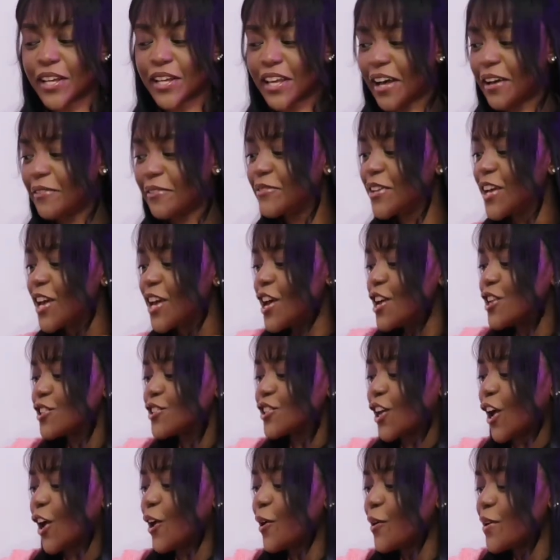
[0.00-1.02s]
yeah,
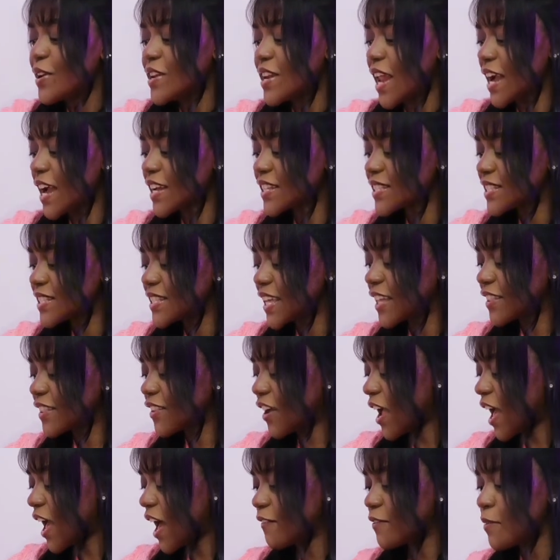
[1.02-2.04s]
so next thing
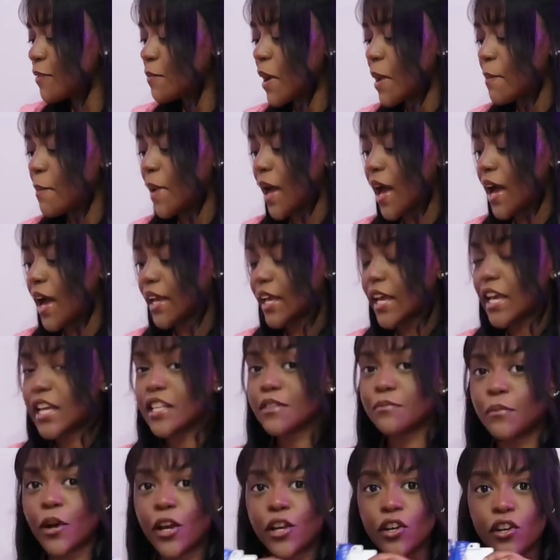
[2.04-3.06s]
that I have in my bag
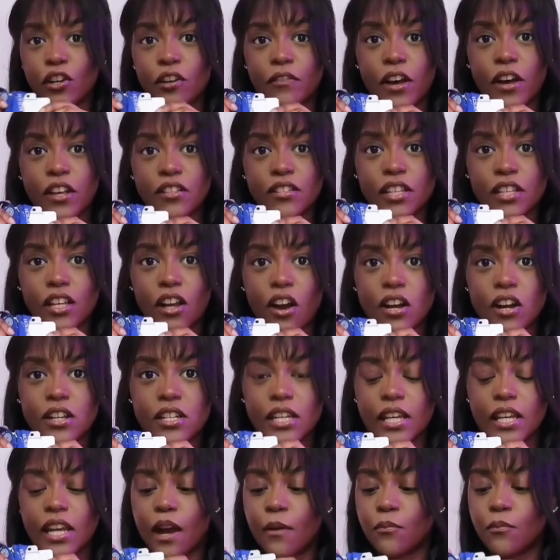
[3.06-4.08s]
is my university
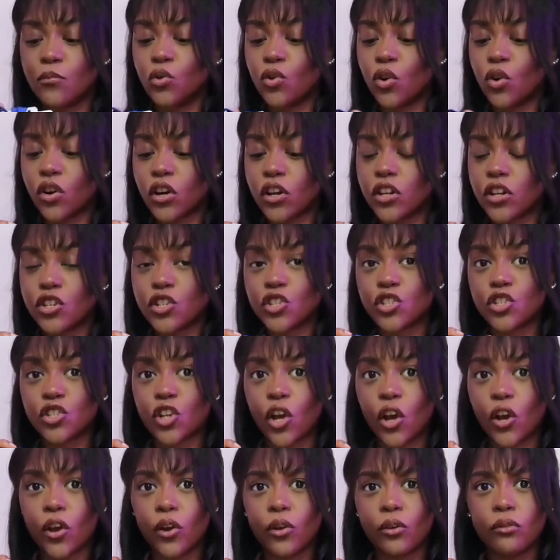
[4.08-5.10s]
ID. I'm not going to
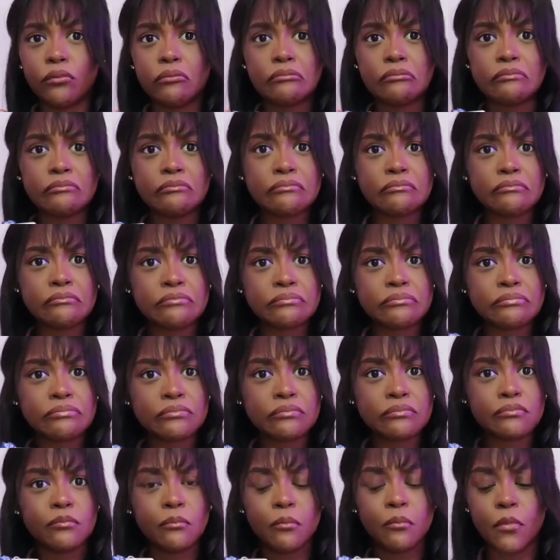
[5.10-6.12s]
show
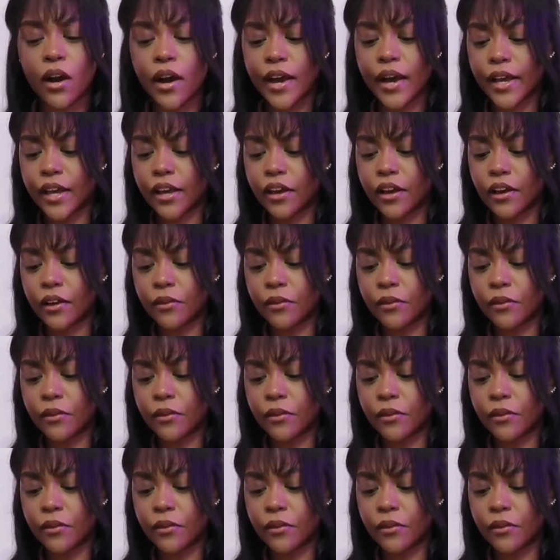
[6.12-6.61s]
my